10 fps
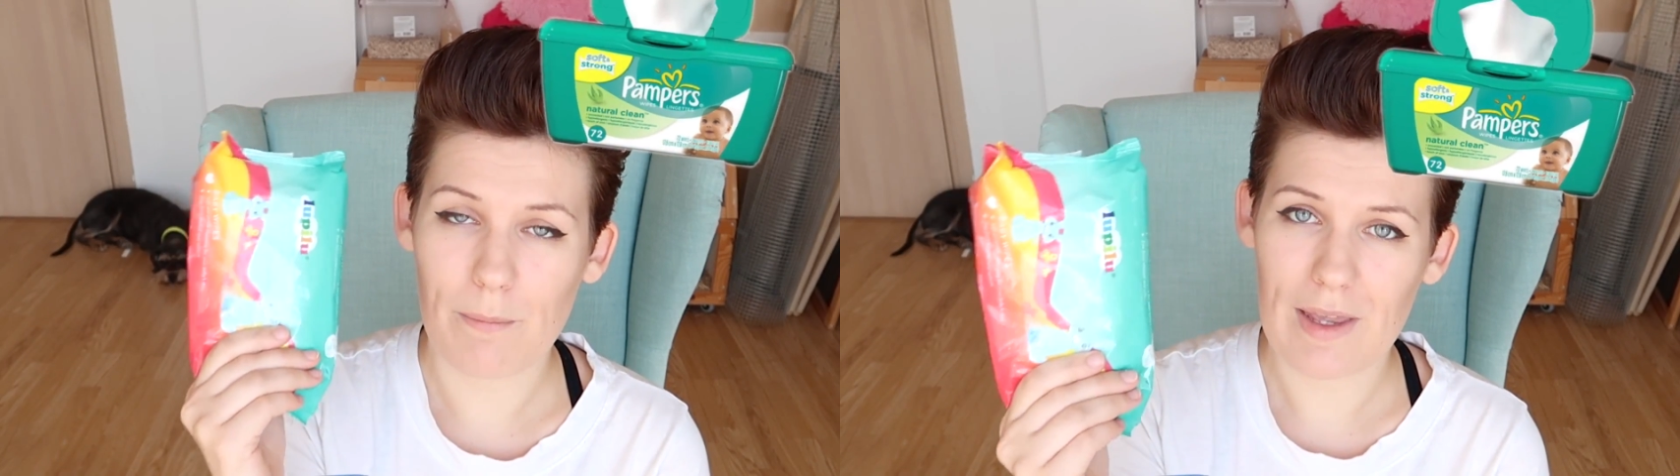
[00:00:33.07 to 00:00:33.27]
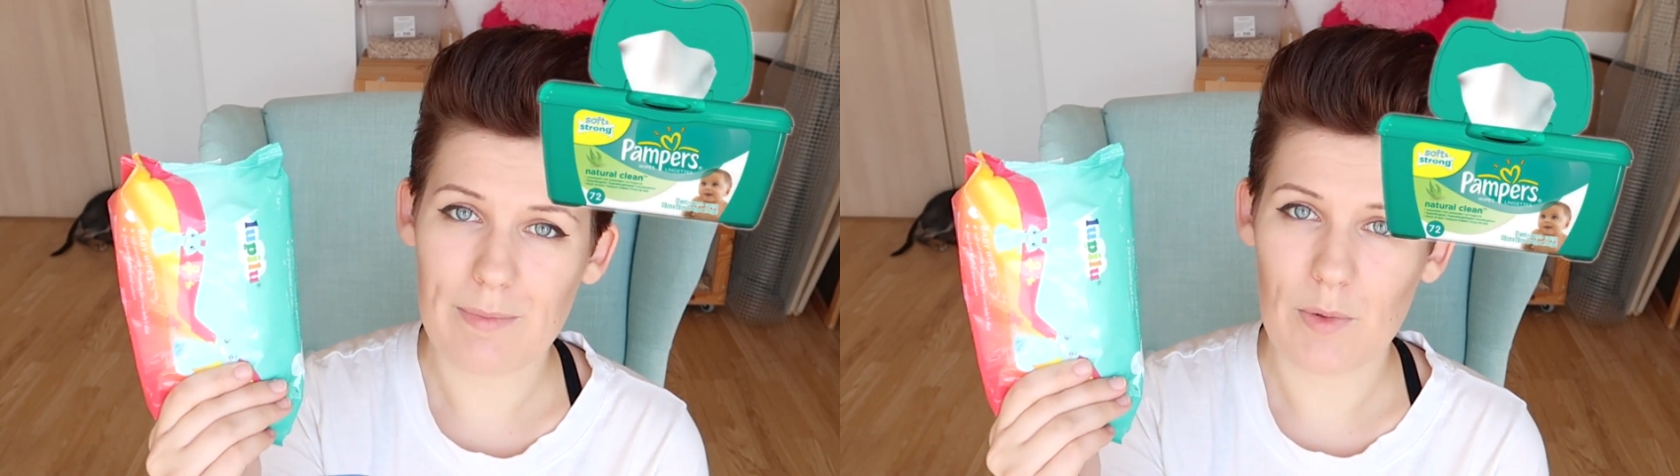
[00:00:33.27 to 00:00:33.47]

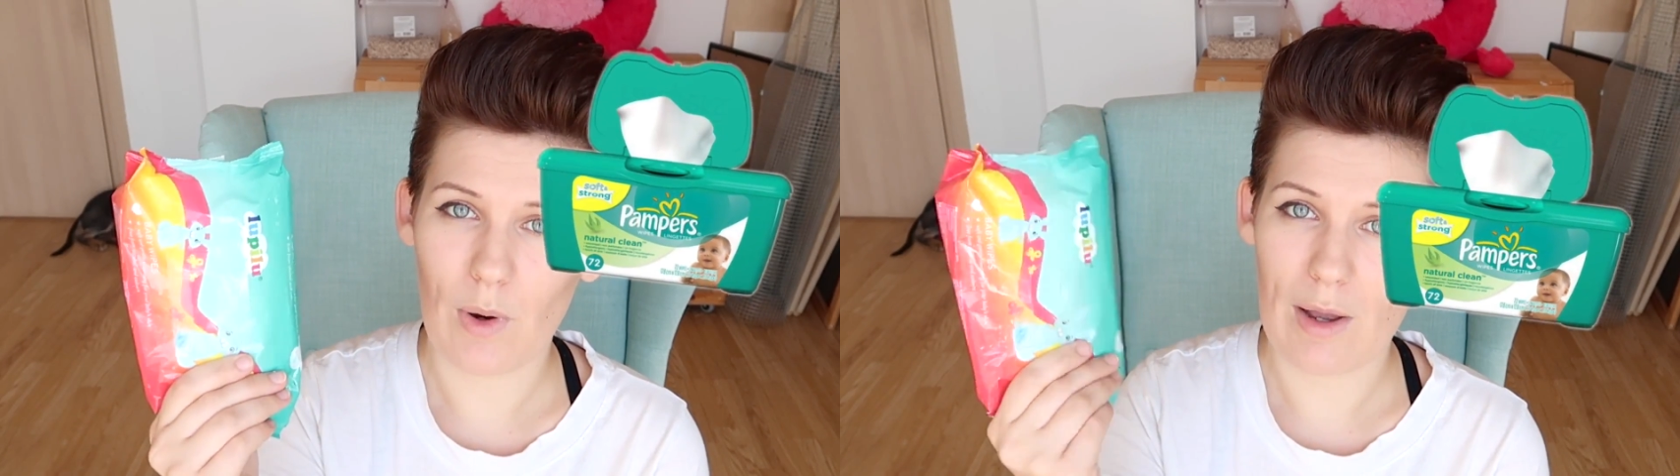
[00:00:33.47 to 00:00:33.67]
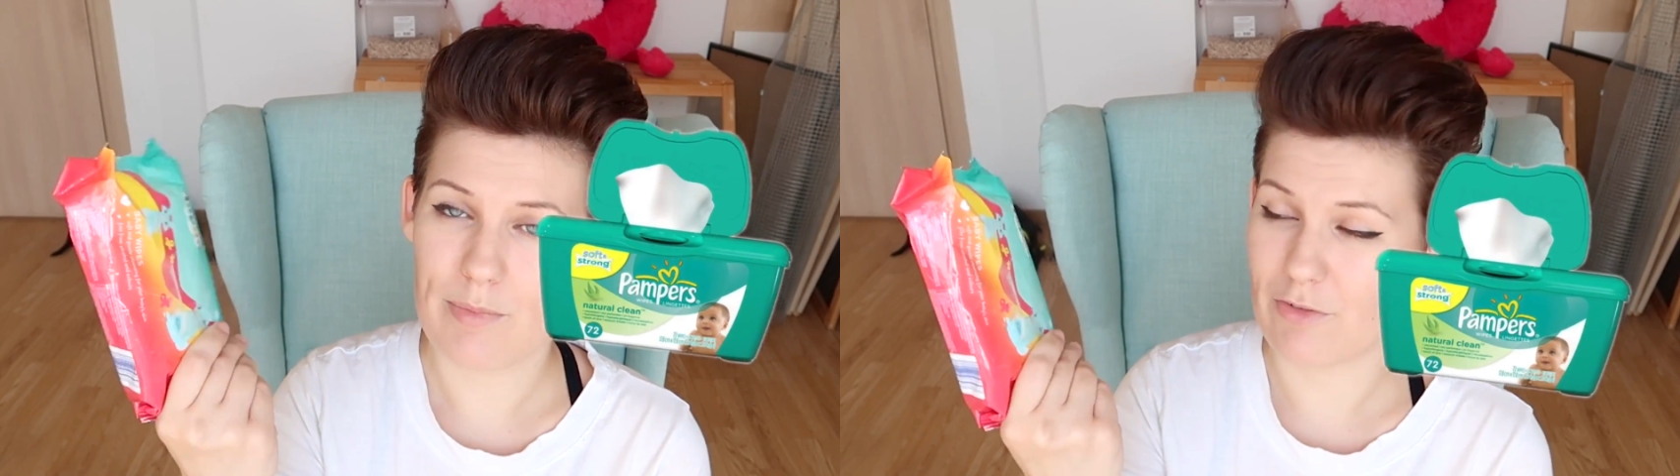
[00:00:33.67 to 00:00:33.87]
baby
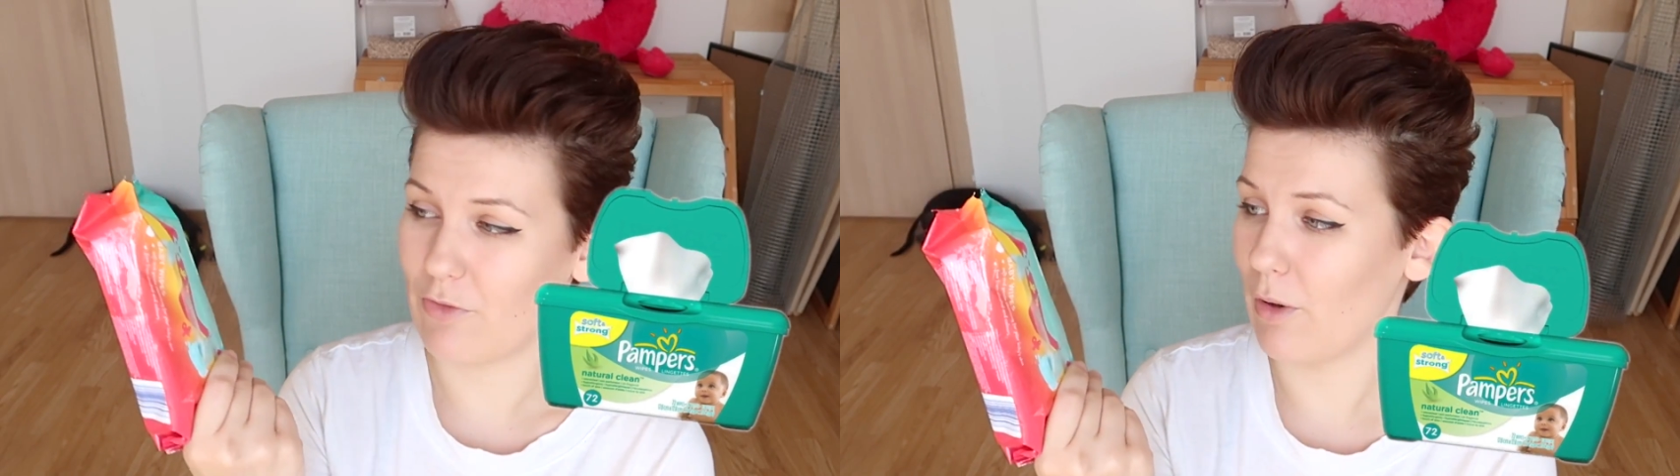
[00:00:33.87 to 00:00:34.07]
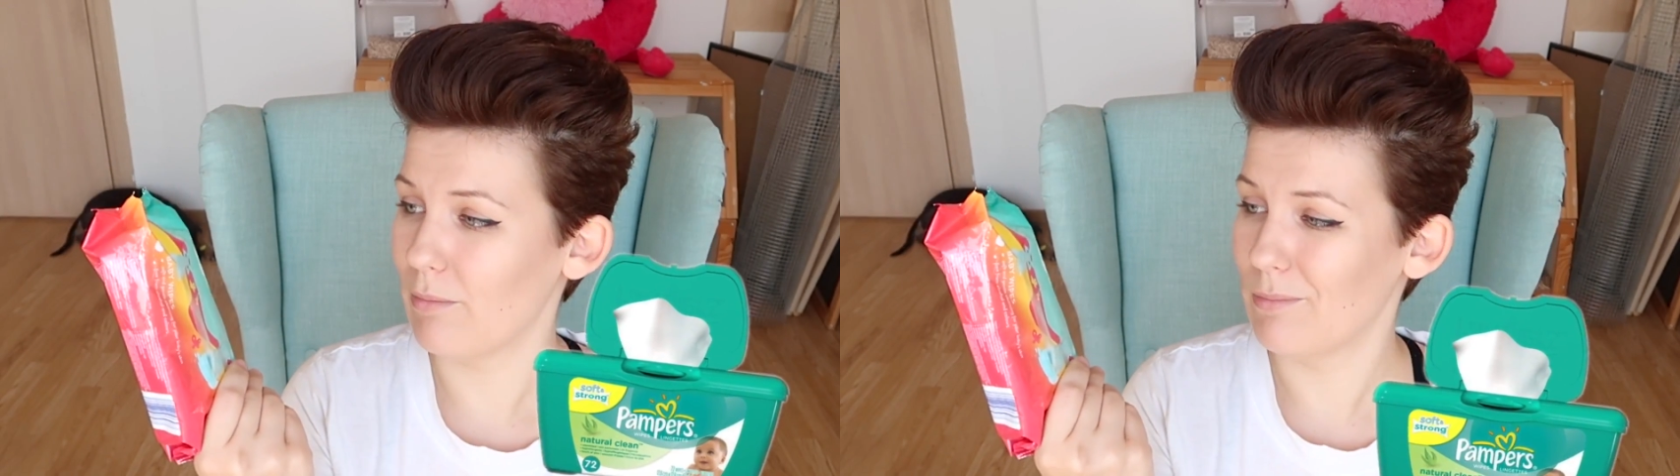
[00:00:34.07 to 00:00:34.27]
wipes
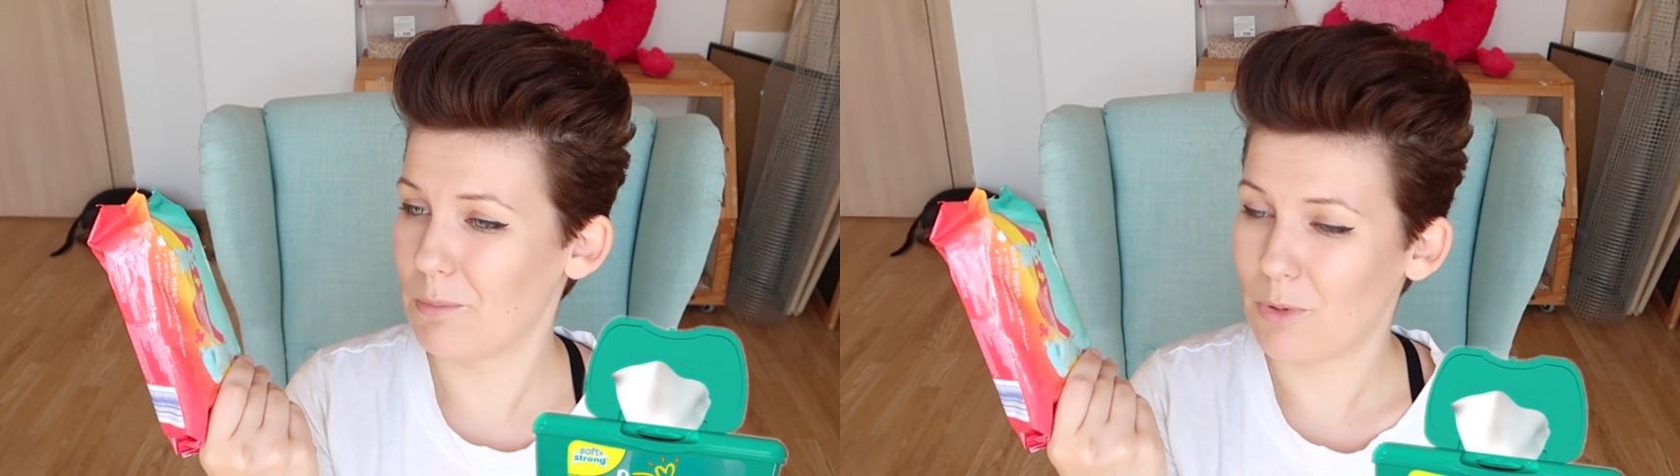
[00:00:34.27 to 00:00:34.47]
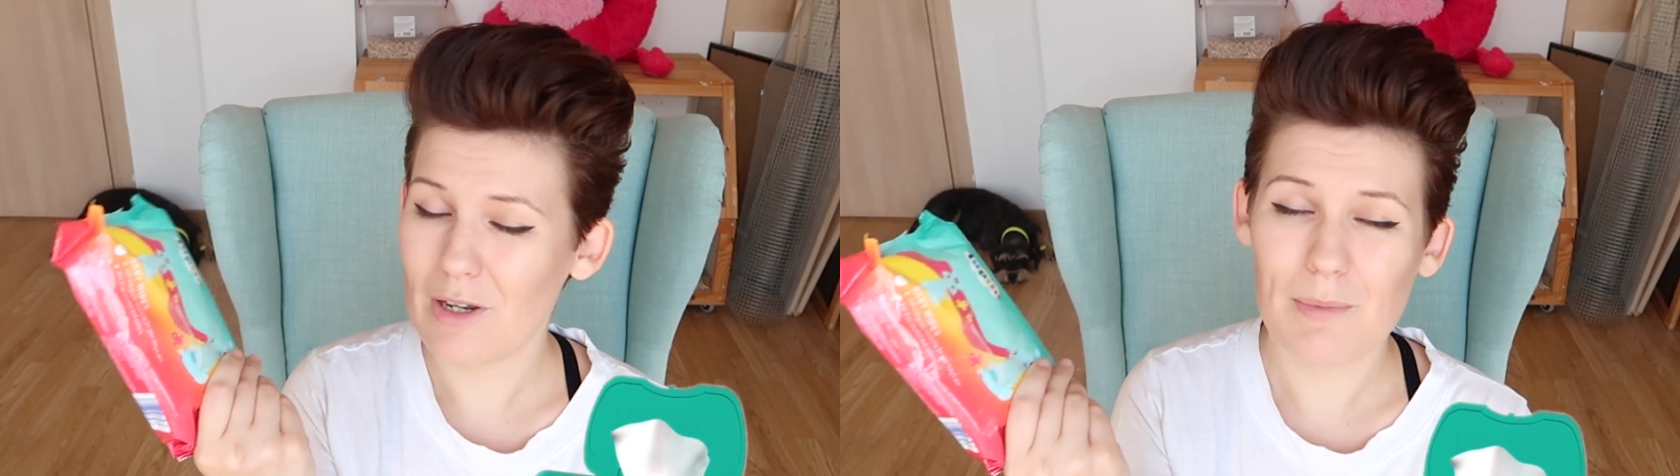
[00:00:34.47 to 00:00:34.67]
from
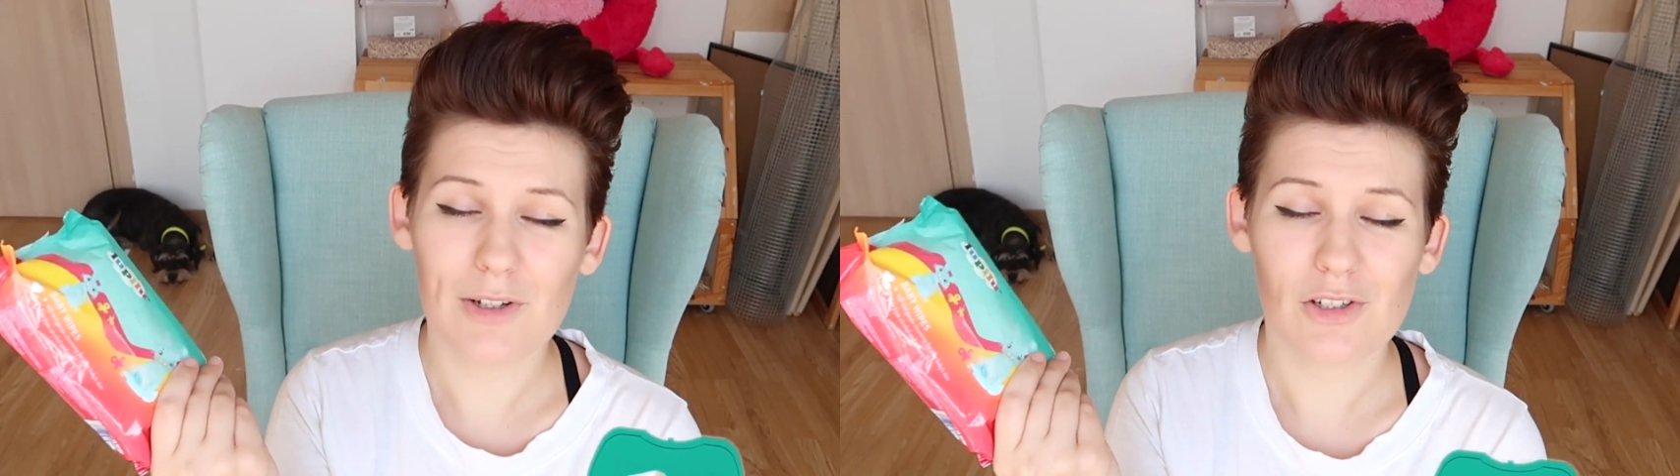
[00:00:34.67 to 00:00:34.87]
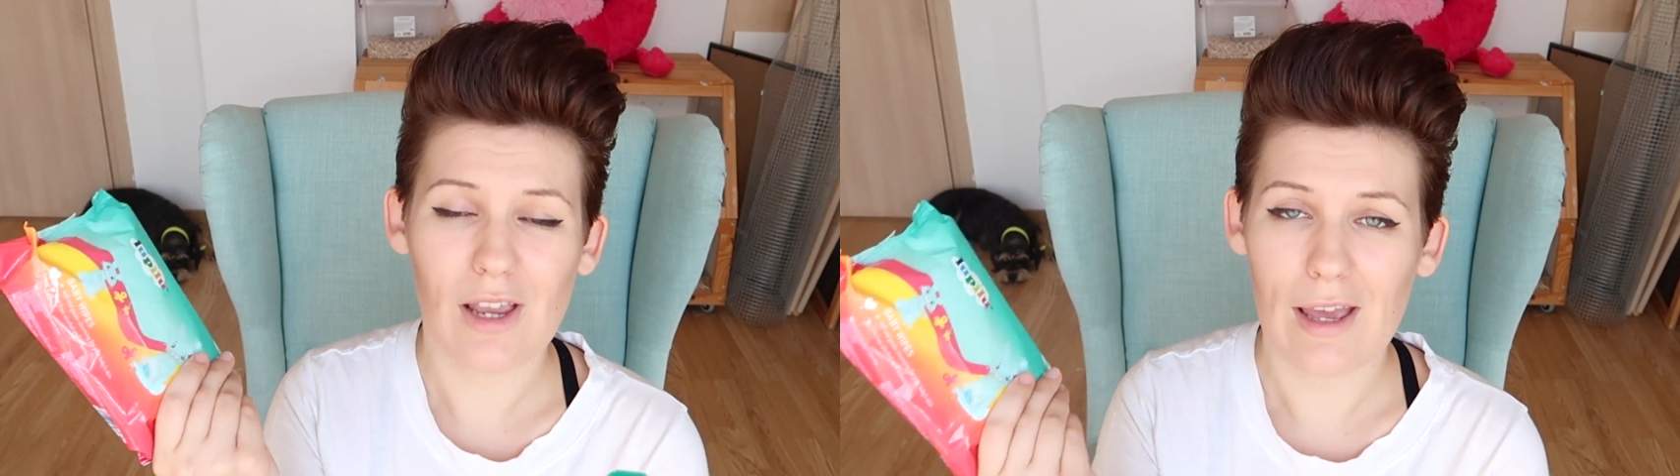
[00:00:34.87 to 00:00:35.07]
pretty
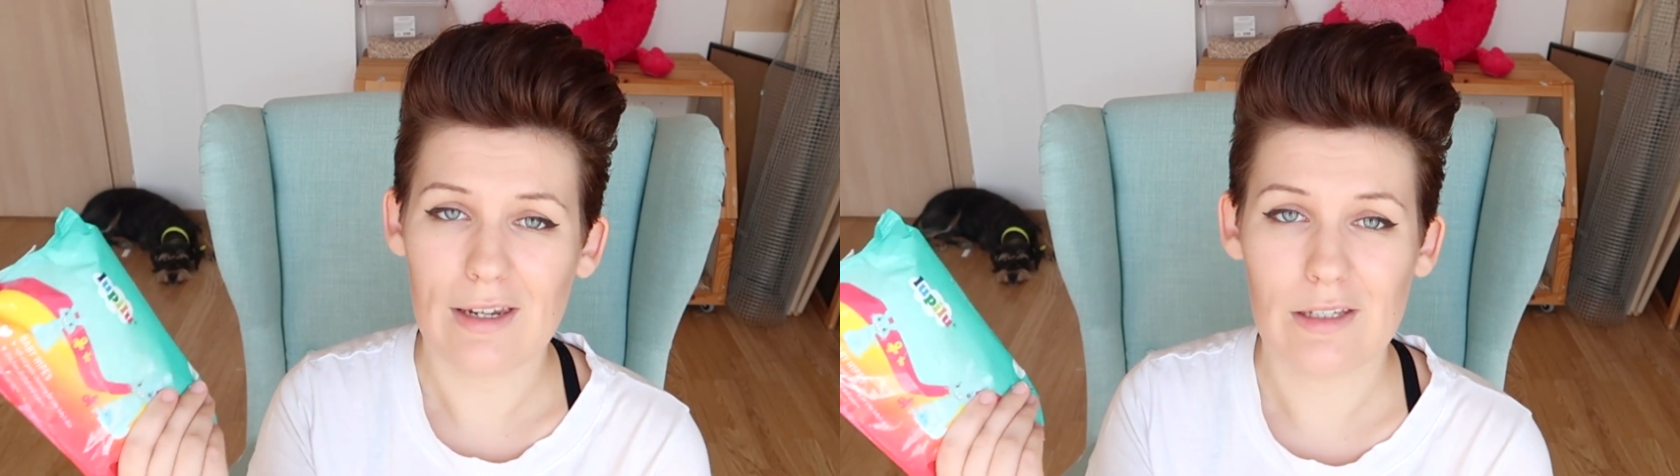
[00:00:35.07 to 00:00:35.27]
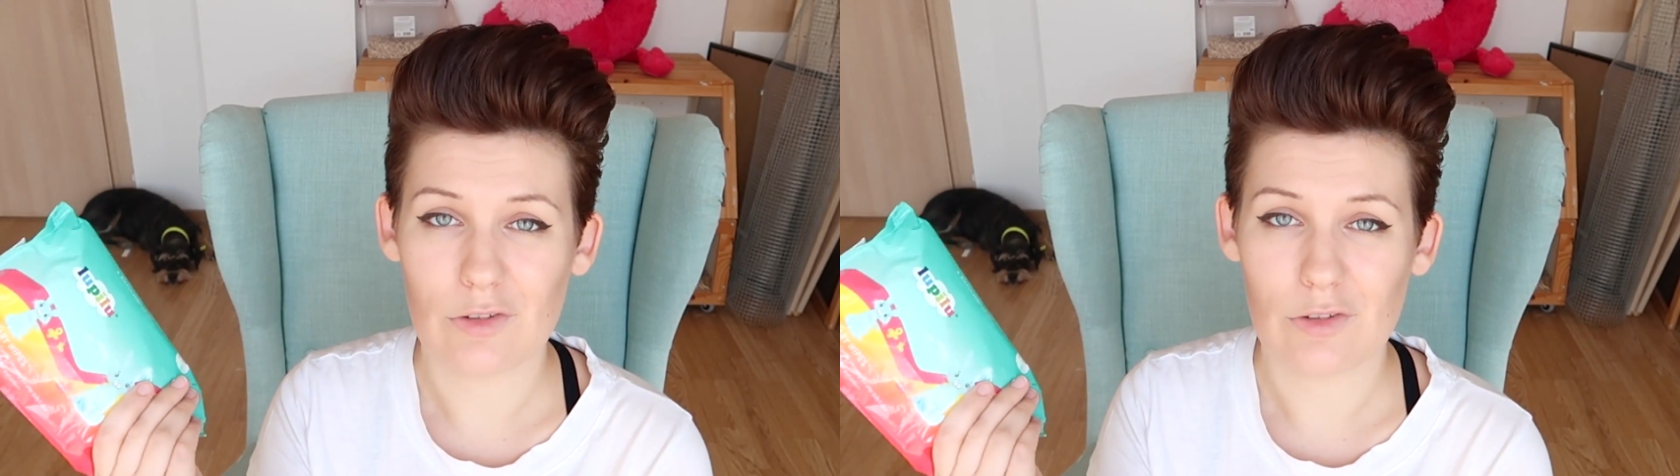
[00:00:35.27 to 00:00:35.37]
much any